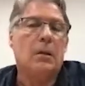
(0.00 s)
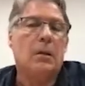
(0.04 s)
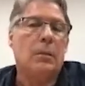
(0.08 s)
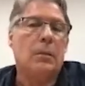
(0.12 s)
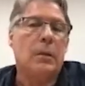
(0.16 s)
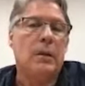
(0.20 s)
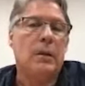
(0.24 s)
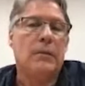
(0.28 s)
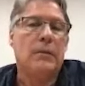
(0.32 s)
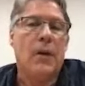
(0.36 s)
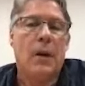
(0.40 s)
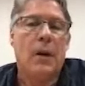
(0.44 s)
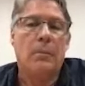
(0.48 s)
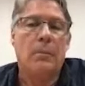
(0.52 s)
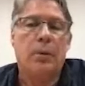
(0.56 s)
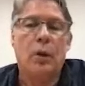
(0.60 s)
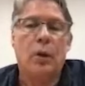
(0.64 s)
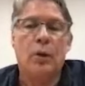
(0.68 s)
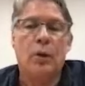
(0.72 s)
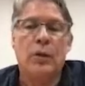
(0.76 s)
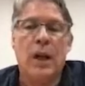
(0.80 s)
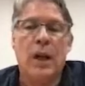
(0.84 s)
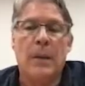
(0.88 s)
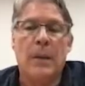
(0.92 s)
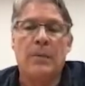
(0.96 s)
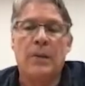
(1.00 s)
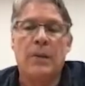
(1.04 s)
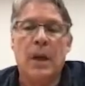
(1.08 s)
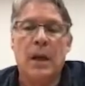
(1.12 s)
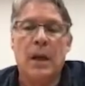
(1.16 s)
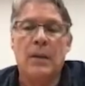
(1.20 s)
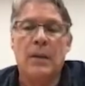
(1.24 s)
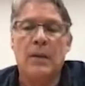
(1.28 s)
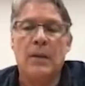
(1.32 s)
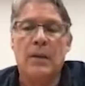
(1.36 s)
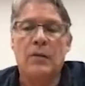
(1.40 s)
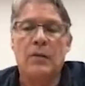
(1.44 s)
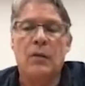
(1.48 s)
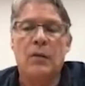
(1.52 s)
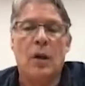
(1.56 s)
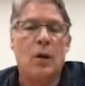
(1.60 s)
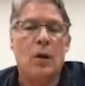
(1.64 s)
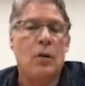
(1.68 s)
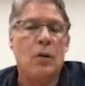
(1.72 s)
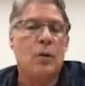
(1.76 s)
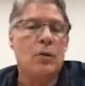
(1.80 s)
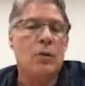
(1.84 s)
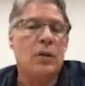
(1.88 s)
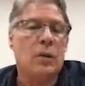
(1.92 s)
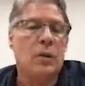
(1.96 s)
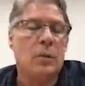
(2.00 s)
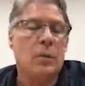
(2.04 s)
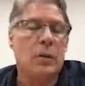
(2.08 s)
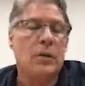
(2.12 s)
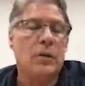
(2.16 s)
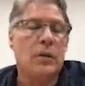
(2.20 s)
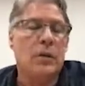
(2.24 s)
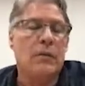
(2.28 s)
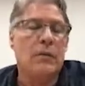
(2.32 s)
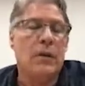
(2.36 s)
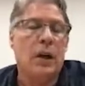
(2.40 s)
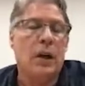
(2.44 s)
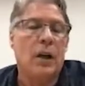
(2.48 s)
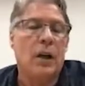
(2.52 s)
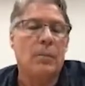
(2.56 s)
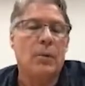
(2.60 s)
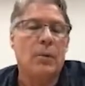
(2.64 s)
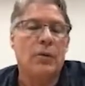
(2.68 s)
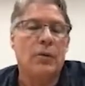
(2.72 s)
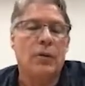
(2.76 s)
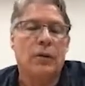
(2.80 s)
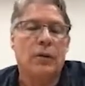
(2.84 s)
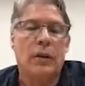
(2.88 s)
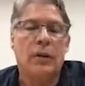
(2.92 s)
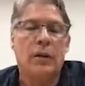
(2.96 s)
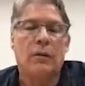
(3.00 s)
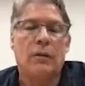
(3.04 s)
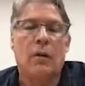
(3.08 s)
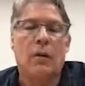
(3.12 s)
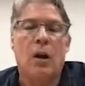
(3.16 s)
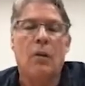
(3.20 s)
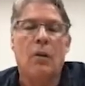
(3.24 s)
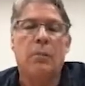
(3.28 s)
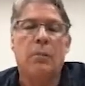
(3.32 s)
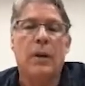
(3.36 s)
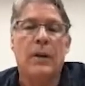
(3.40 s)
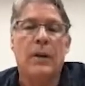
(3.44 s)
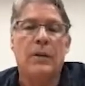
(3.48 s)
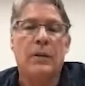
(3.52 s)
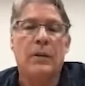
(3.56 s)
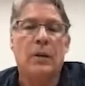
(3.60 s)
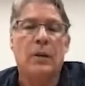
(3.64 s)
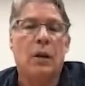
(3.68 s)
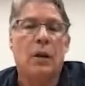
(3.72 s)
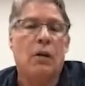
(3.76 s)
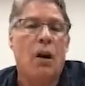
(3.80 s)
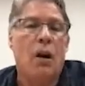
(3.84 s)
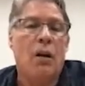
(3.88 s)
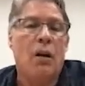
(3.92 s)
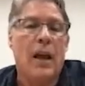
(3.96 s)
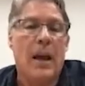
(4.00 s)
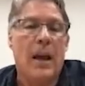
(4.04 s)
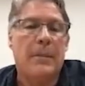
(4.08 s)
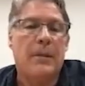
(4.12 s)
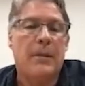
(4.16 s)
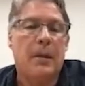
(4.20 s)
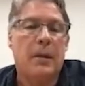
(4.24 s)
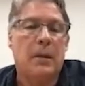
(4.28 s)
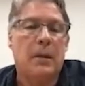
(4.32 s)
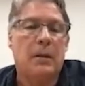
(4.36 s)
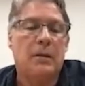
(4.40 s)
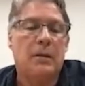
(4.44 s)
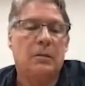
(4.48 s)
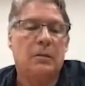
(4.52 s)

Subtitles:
We define prototype states as those in which the variables are either all present or all absent.